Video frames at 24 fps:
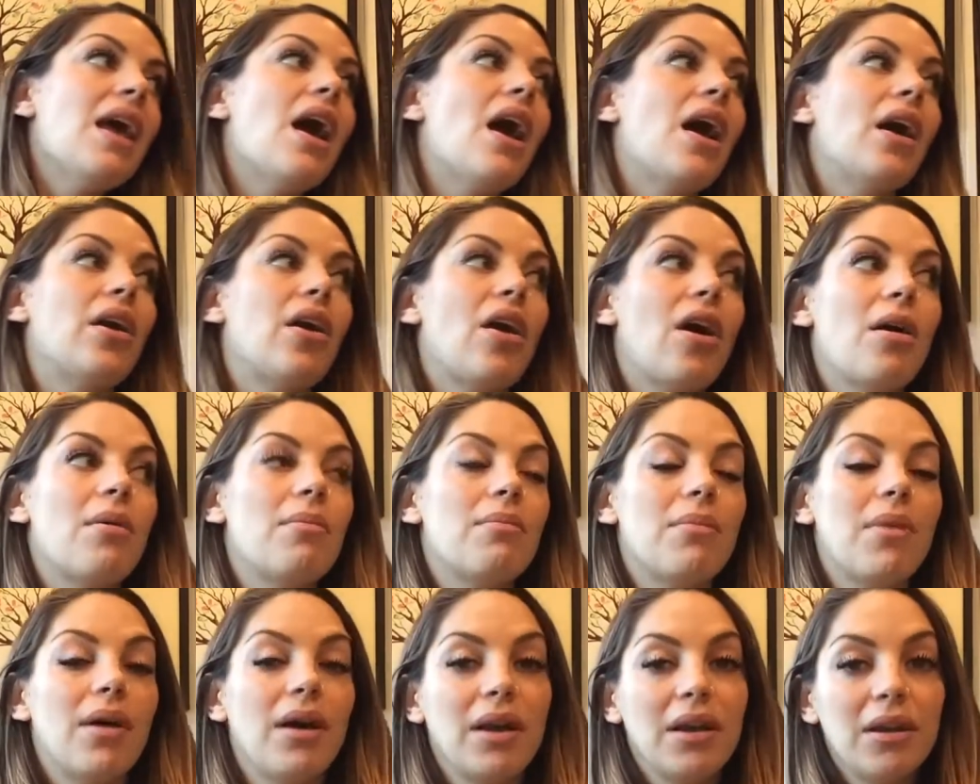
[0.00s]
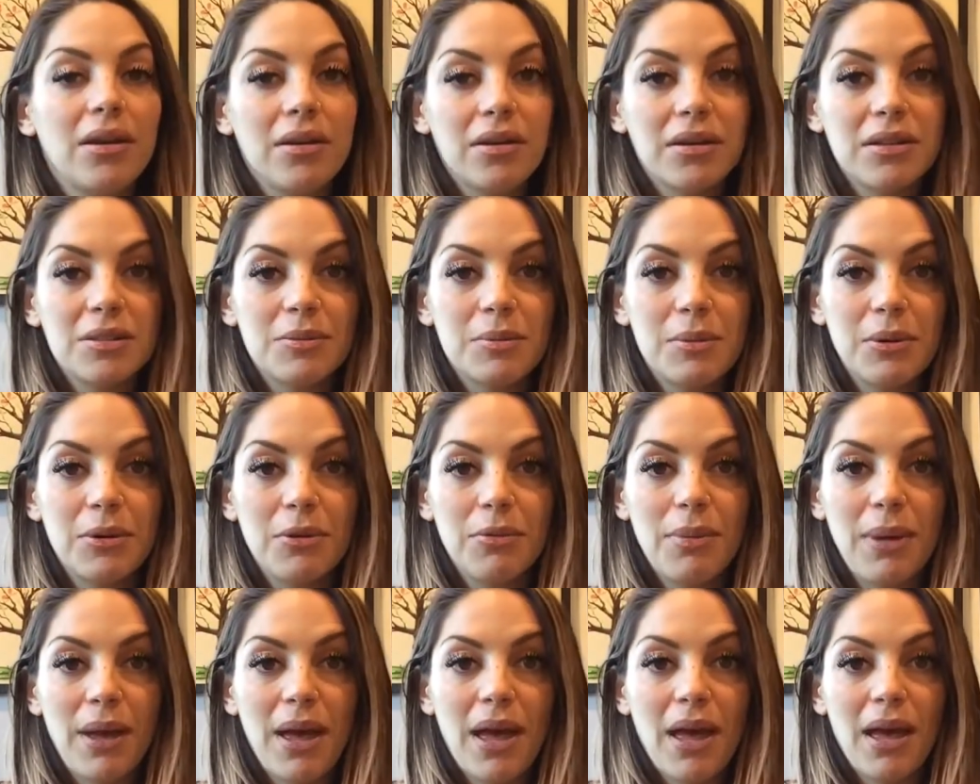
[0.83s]
I got my
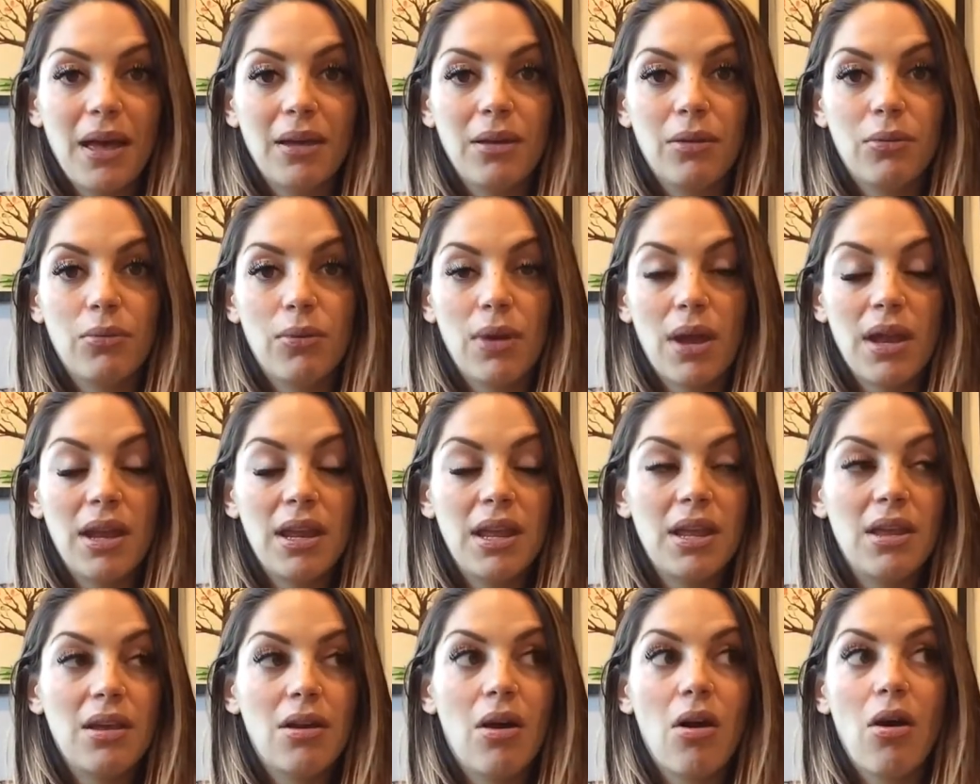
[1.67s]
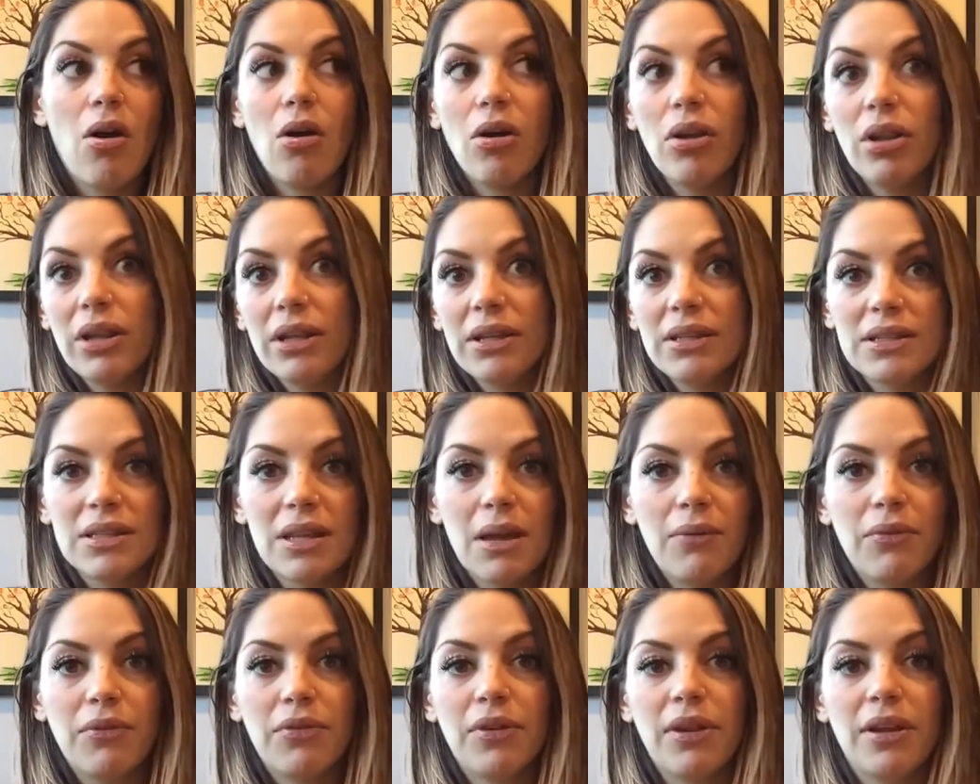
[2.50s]
hospital bag ready, all
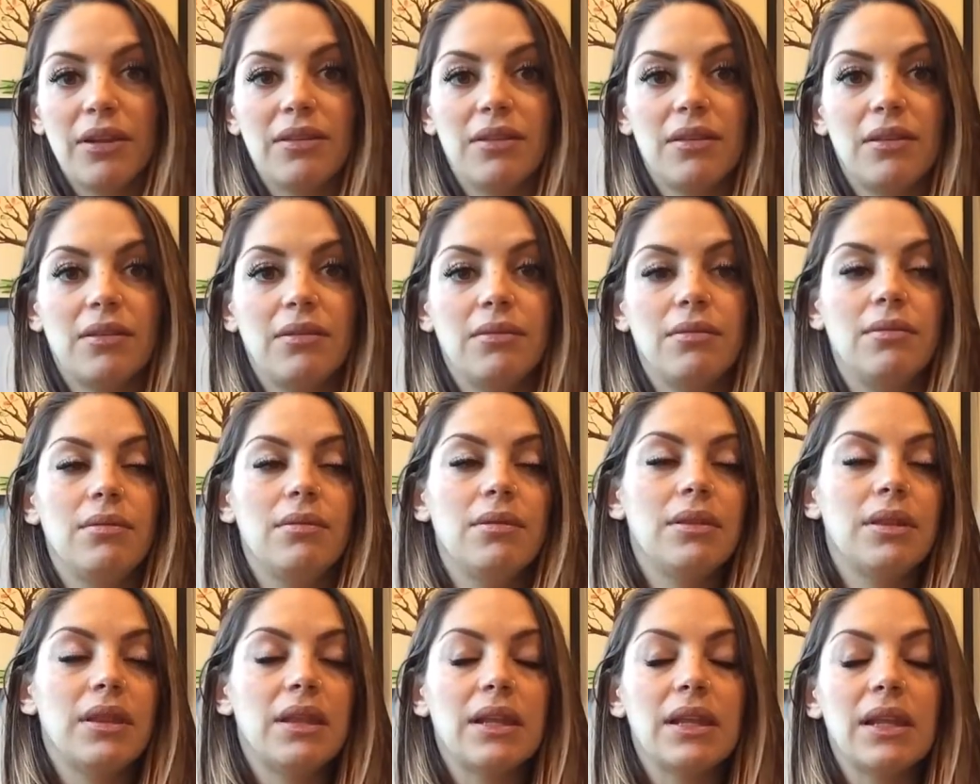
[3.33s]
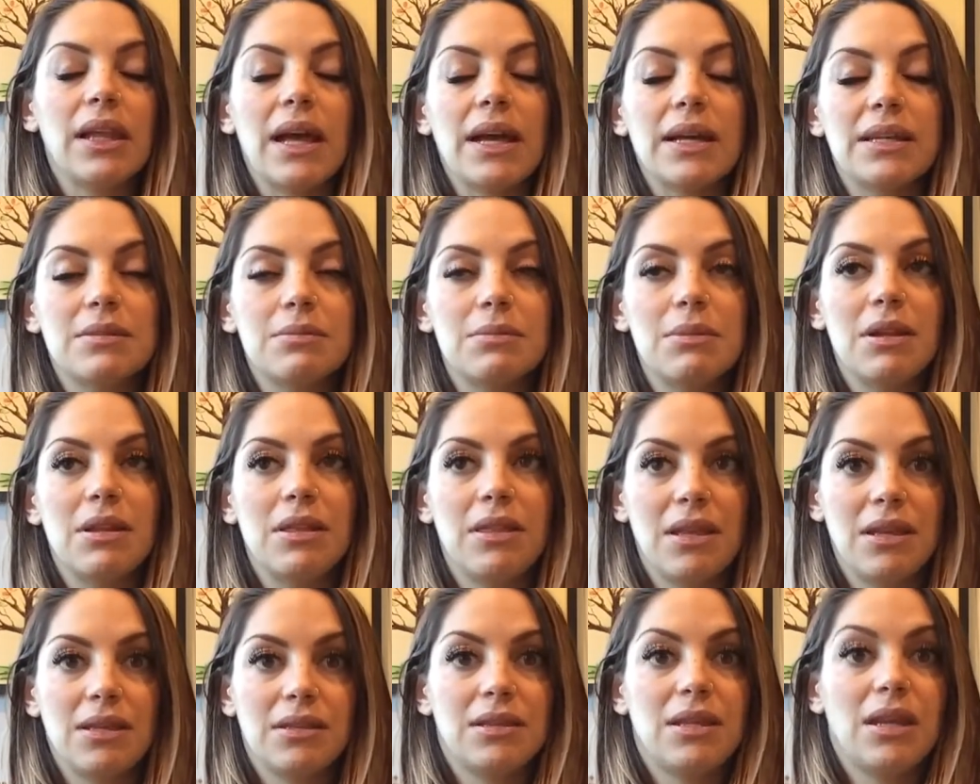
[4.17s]
except for like the last minute
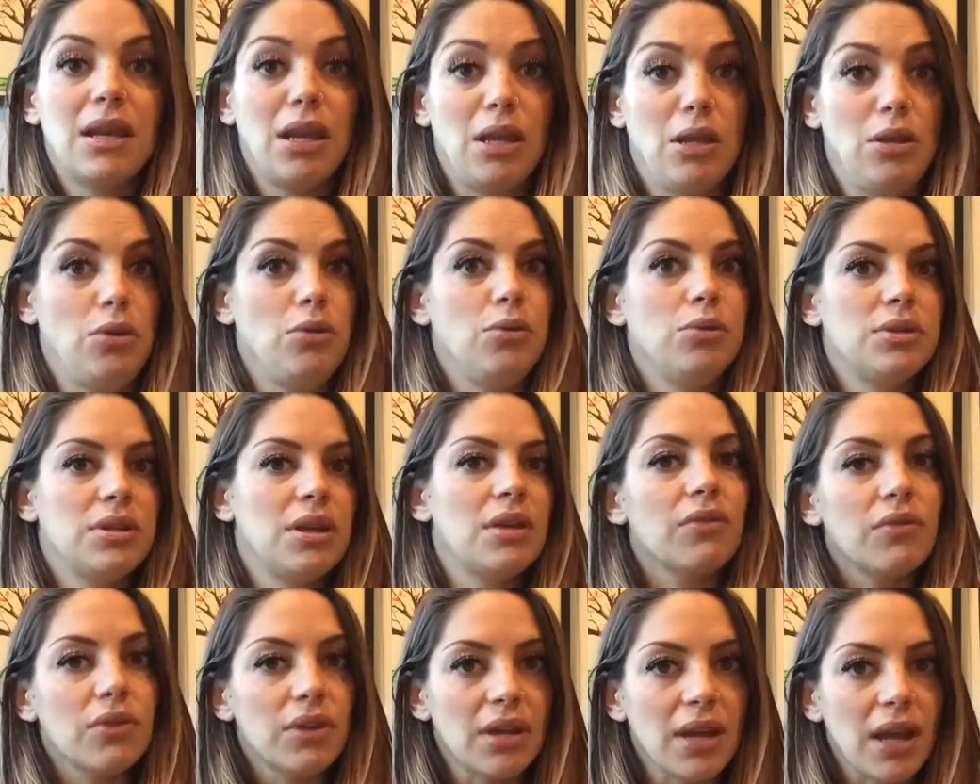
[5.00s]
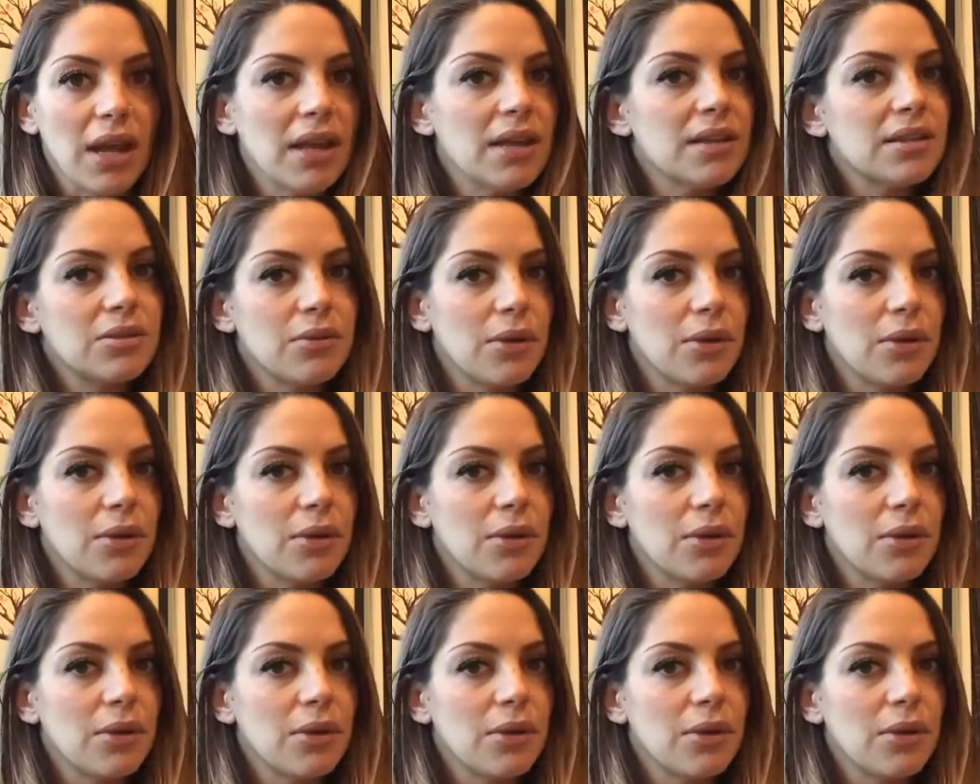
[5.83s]
things that I use every day.